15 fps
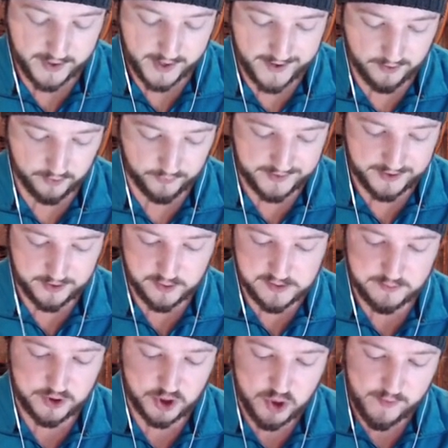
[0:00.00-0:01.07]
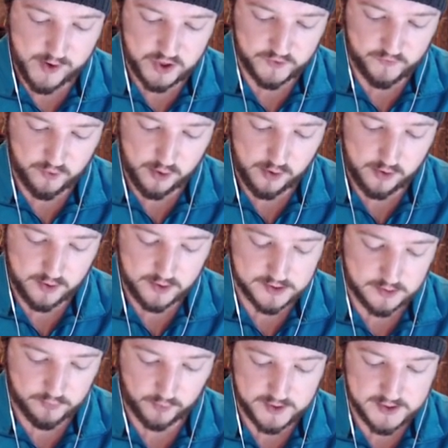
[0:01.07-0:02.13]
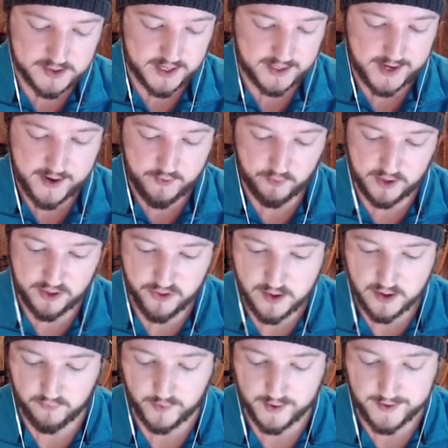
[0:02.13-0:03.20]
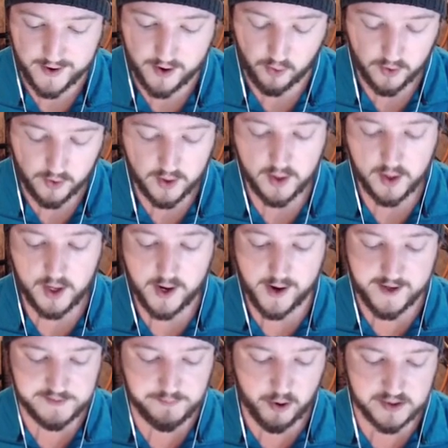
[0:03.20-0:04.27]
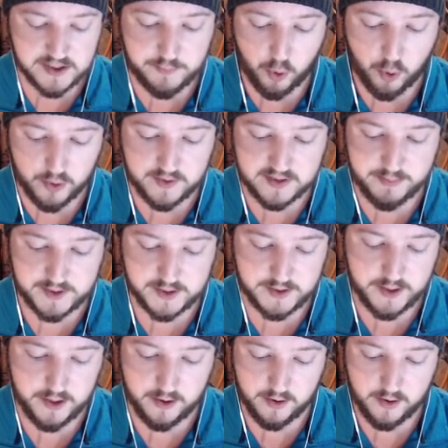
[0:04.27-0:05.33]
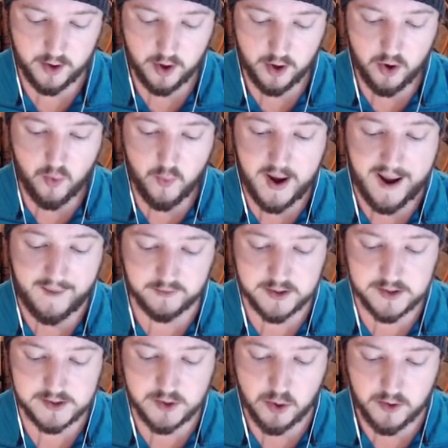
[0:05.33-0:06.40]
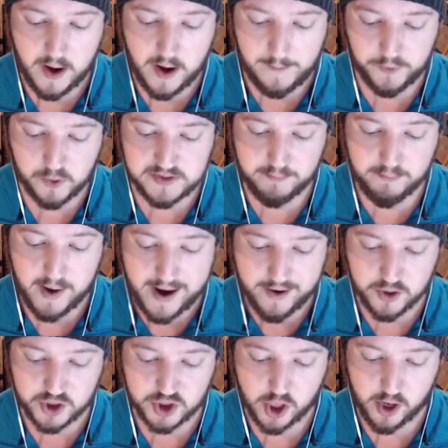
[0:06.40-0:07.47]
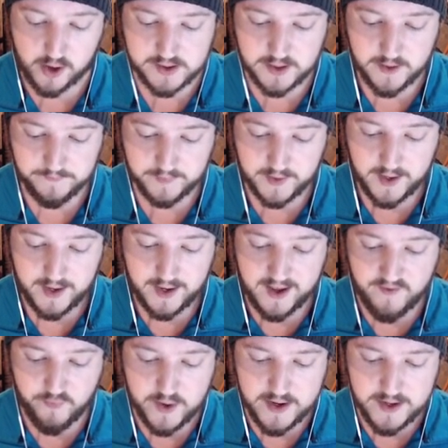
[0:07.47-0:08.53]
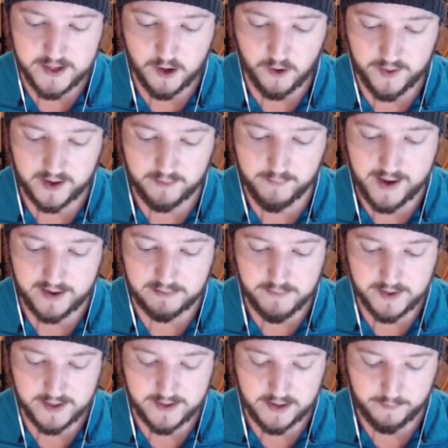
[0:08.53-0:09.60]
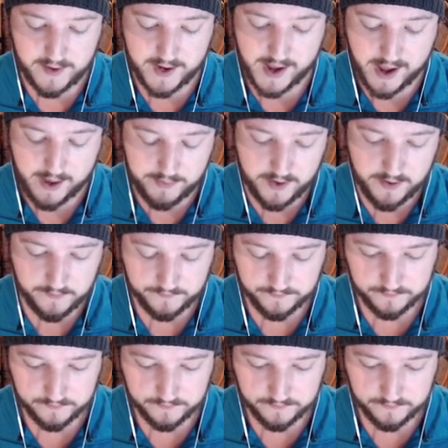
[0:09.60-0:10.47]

I don't really use them too much for some reason I can't really think of right now. Ice Spirit supporting this Musketeer. We have to soak up those minor shots. If we can kill that Mega Minion, I'll be happy.